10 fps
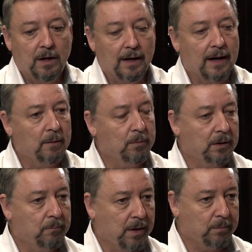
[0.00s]

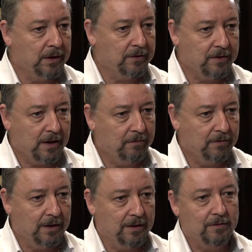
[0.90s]
enabling public
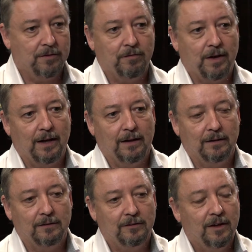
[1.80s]
safety and
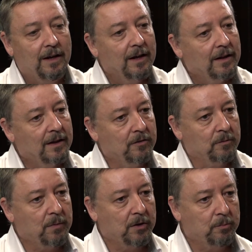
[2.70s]
surveillance, these are
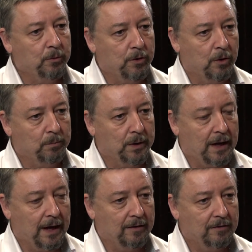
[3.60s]
much more
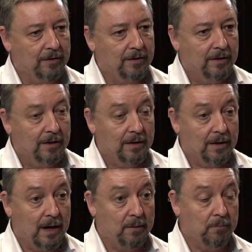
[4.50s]
complicated
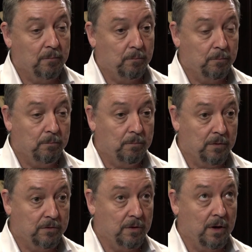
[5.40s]
and
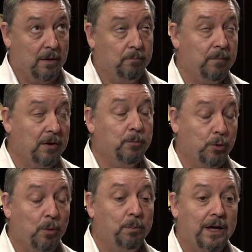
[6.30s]
much more
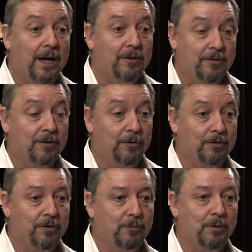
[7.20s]
complicated
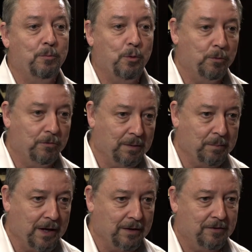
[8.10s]
solutions with more moving
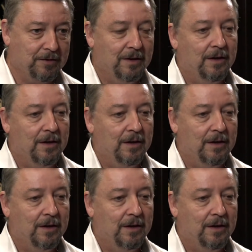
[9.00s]
parts.